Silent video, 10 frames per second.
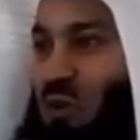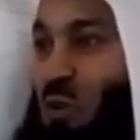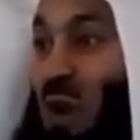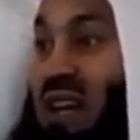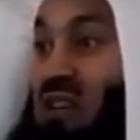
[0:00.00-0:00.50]

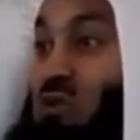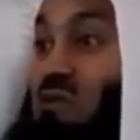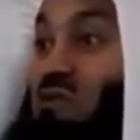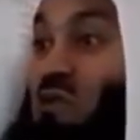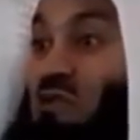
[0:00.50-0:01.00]
went to
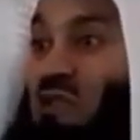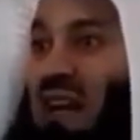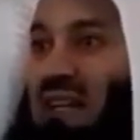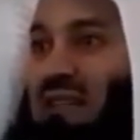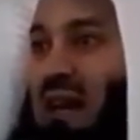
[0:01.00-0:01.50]

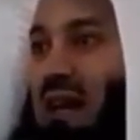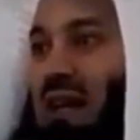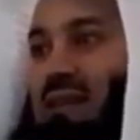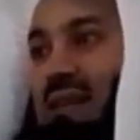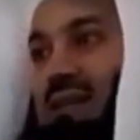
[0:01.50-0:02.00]
fulfill it,
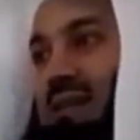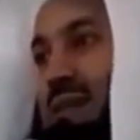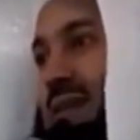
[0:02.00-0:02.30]
Allah says,